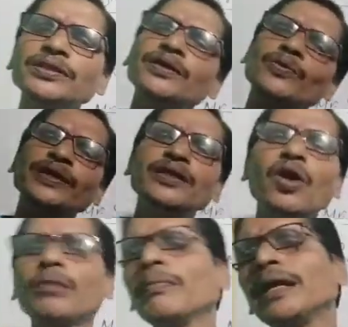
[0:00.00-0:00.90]
We
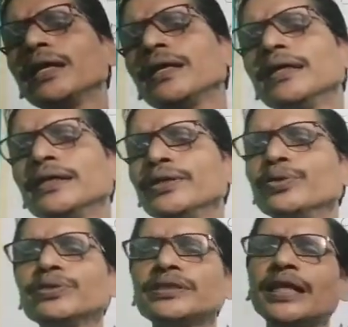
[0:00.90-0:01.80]
normally
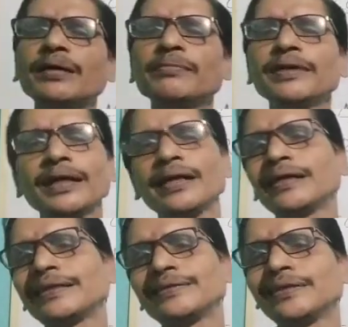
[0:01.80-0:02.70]
use them
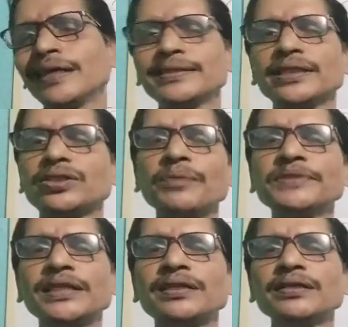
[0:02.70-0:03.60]
as a
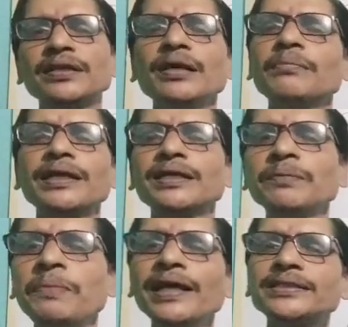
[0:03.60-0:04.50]
subject, but
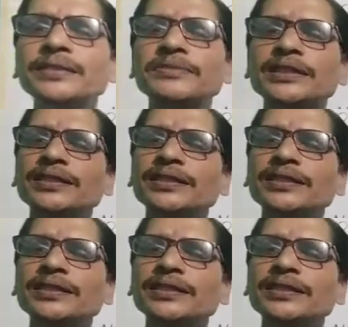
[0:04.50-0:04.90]
reflexives